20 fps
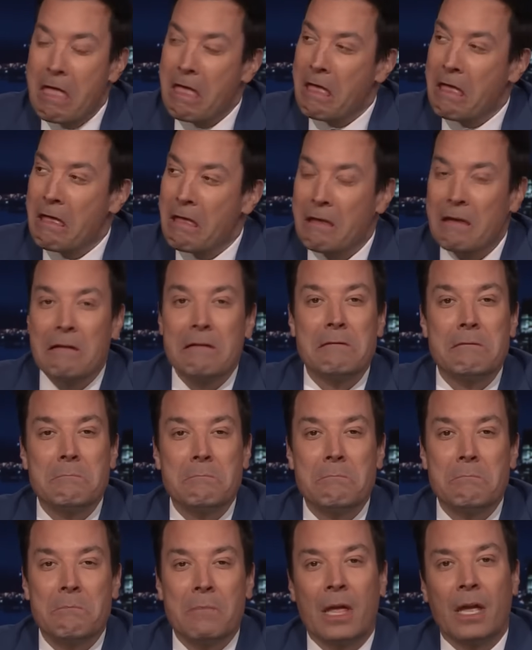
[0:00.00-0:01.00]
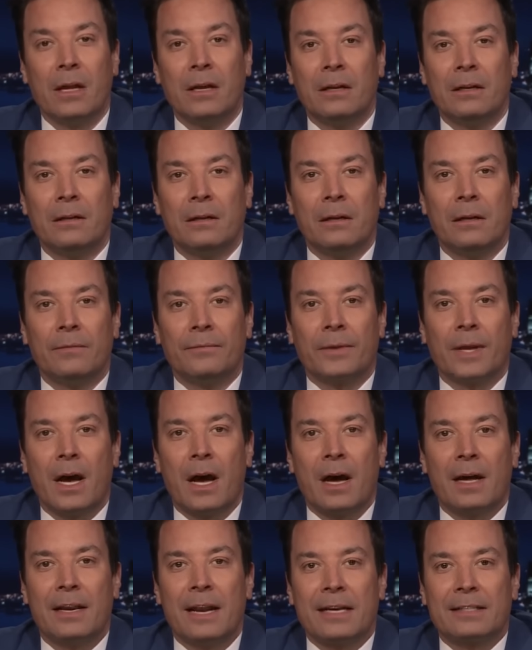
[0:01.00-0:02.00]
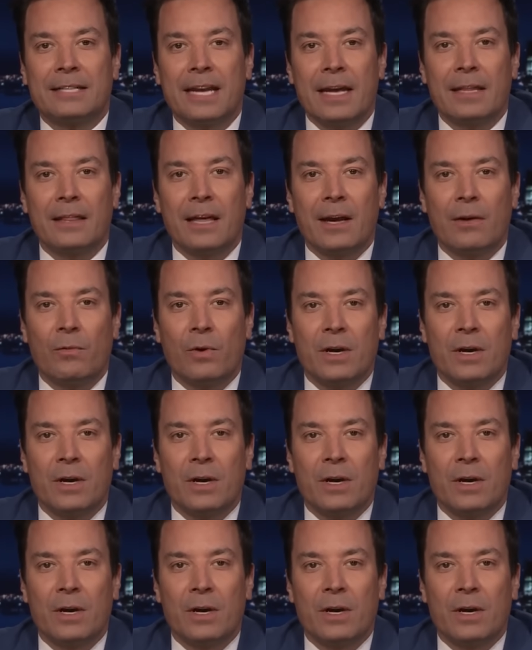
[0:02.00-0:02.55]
A little bit. Uh, next headline